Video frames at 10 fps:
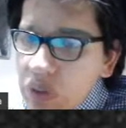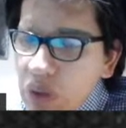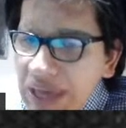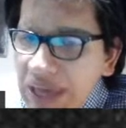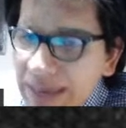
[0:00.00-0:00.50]

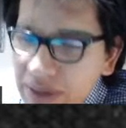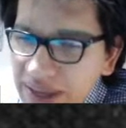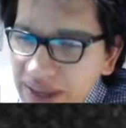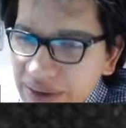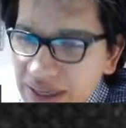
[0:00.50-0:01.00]

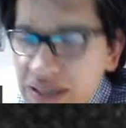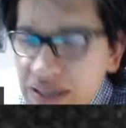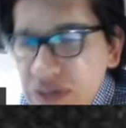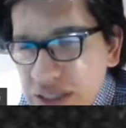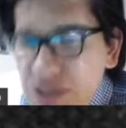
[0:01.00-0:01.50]
vocabulary and
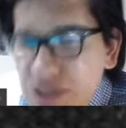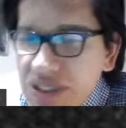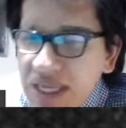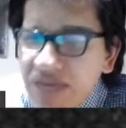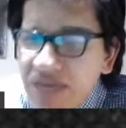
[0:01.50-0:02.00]
you'll
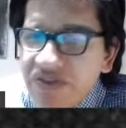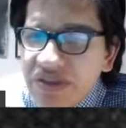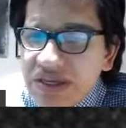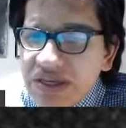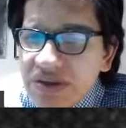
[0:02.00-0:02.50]
understand
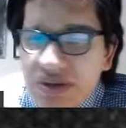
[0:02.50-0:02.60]
everything,